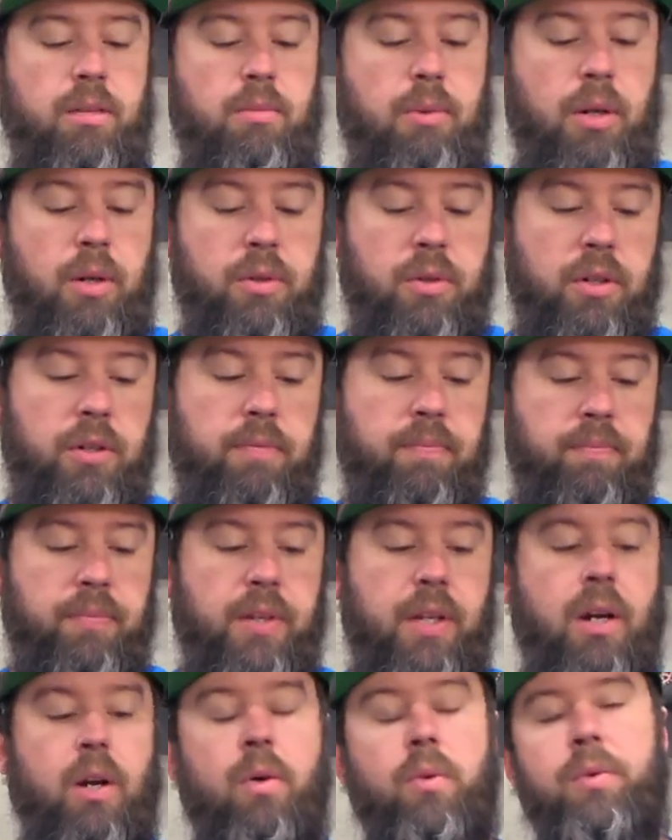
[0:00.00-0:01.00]
the motor.
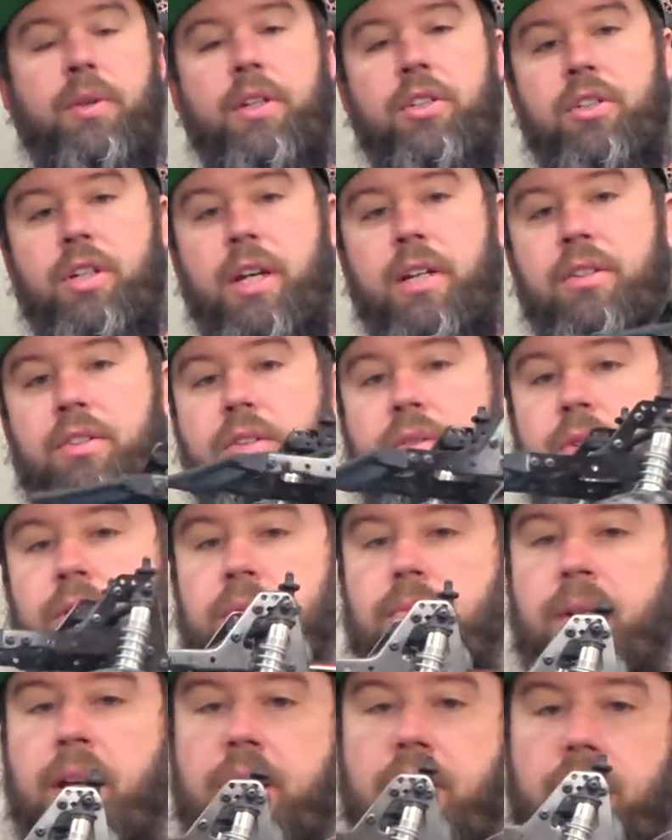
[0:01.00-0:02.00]
The only change that
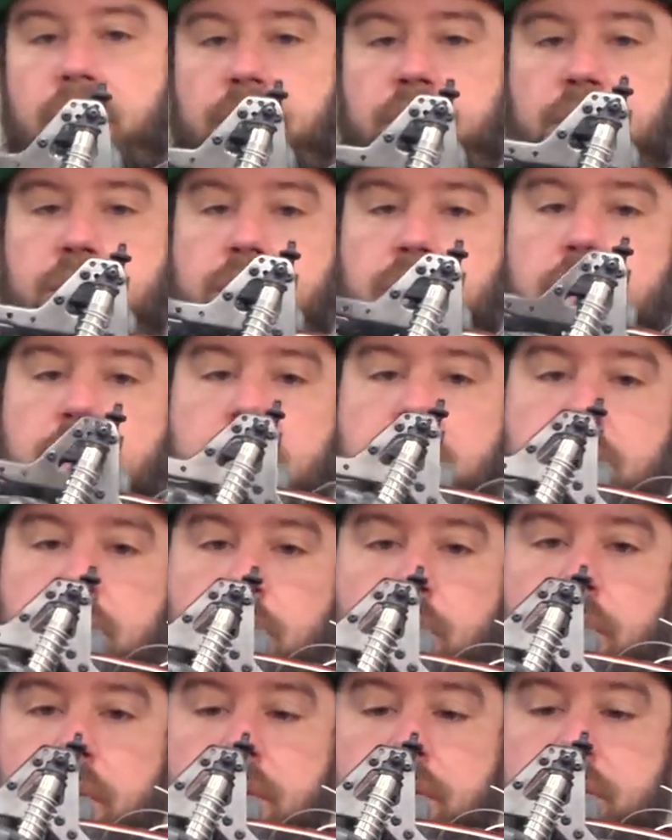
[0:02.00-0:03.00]
we've made on this truck is
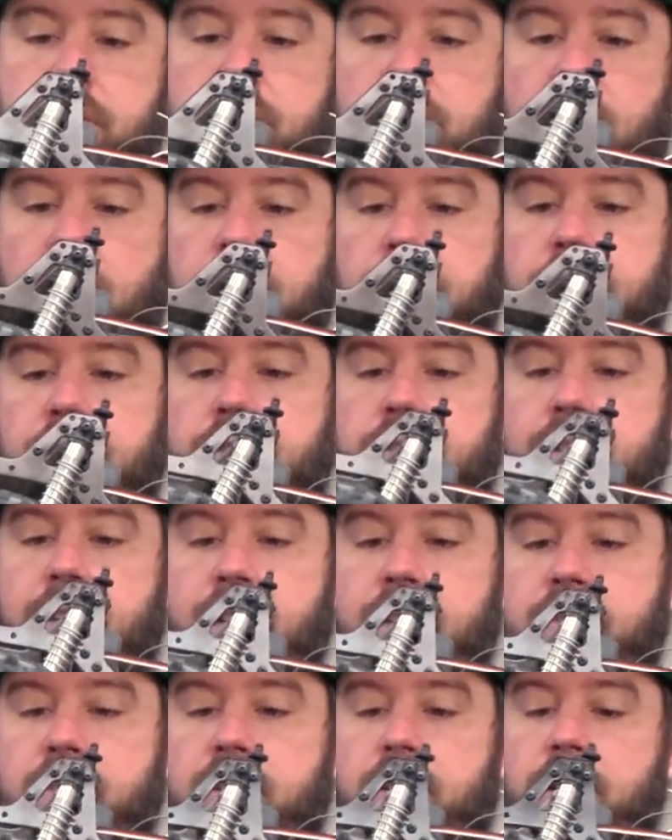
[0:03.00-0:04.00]
the wheels and tires, and
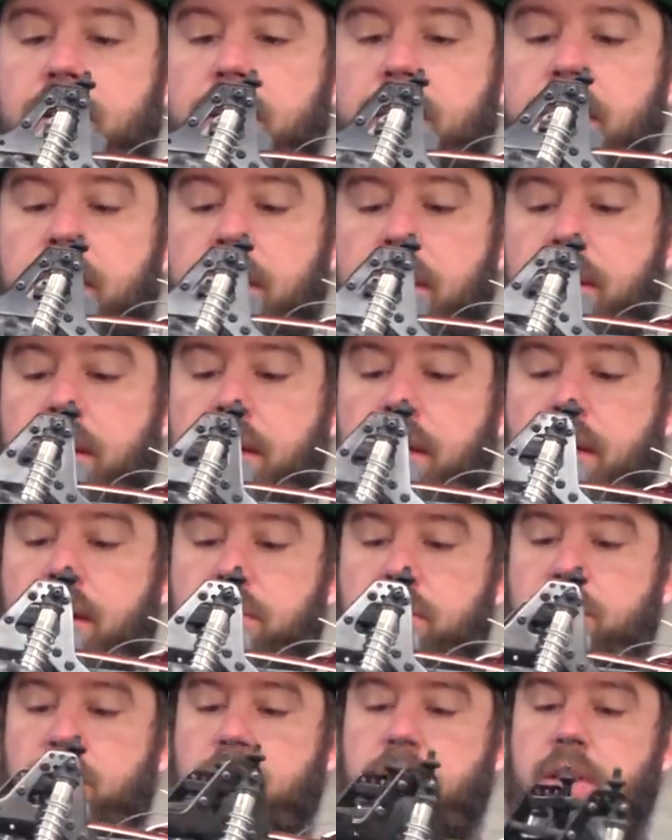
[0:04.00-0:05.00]
that's it.
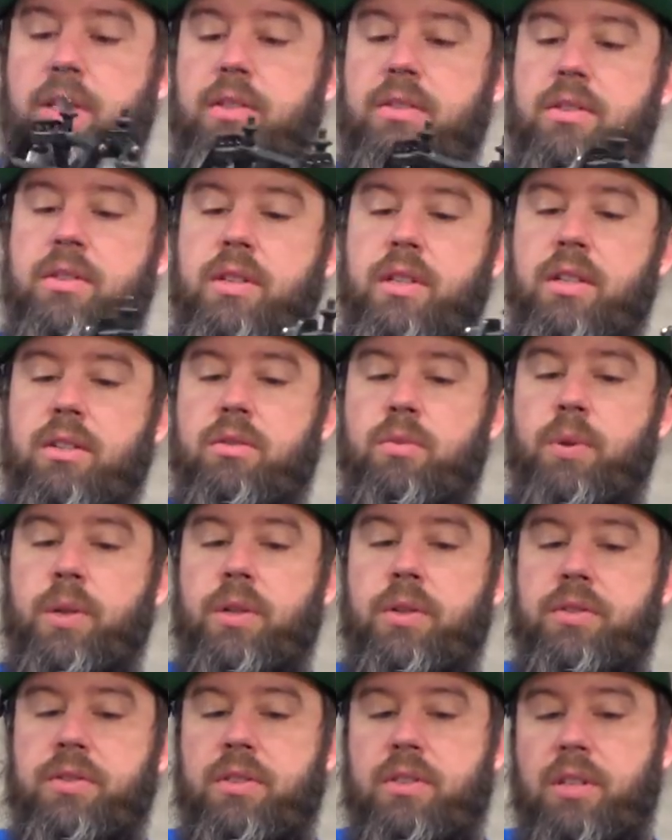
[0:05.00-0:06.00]
So these
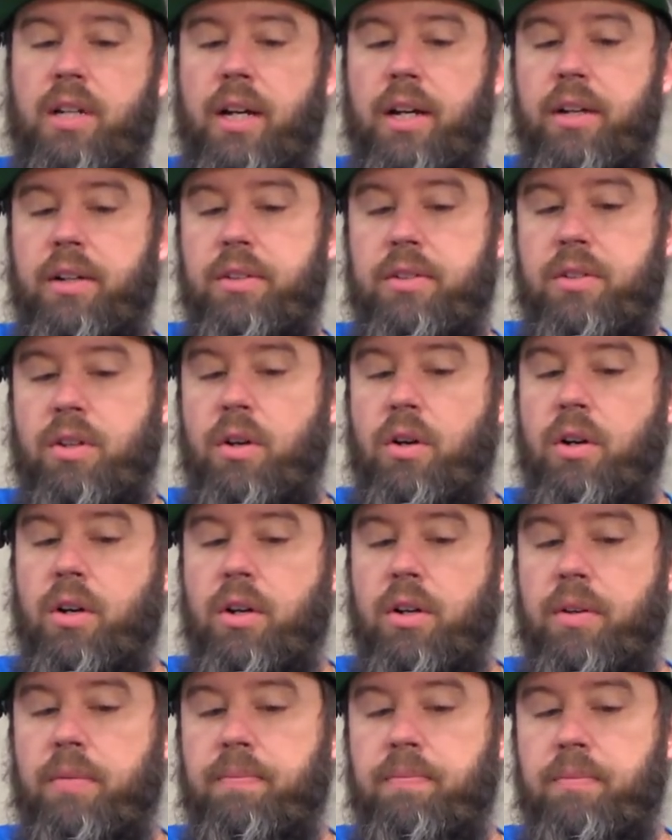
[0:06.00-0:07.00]
wheels and tires
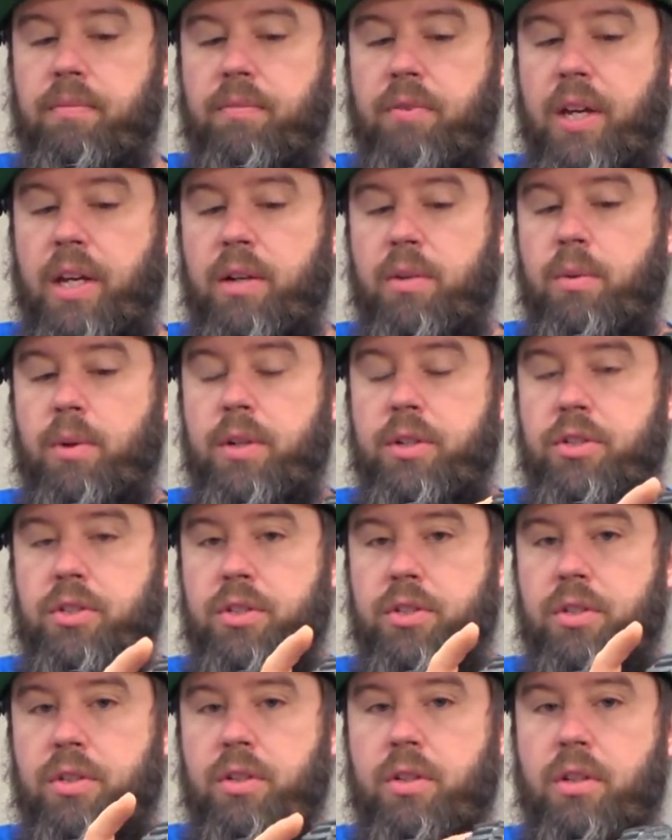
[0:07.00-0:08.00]
are
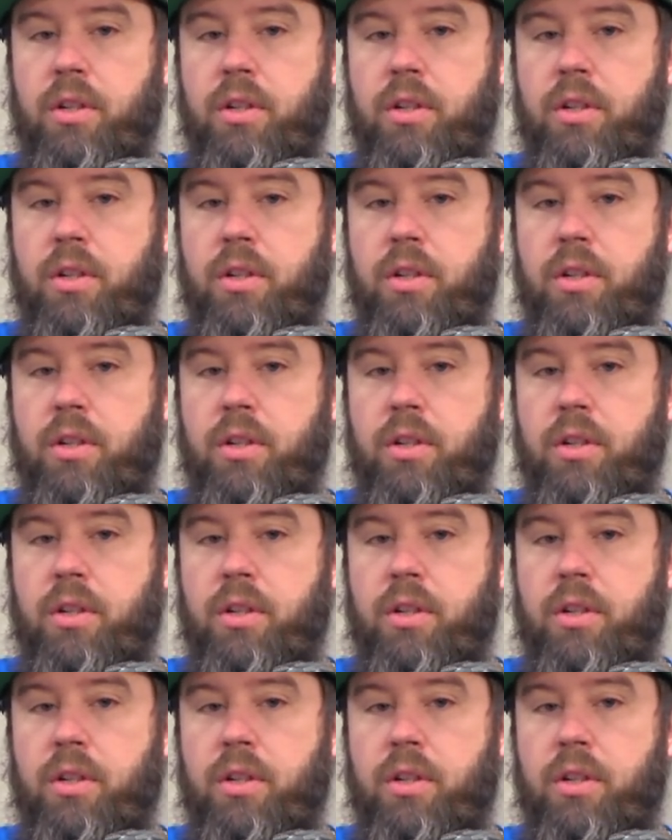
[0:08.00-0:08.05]
Vanquish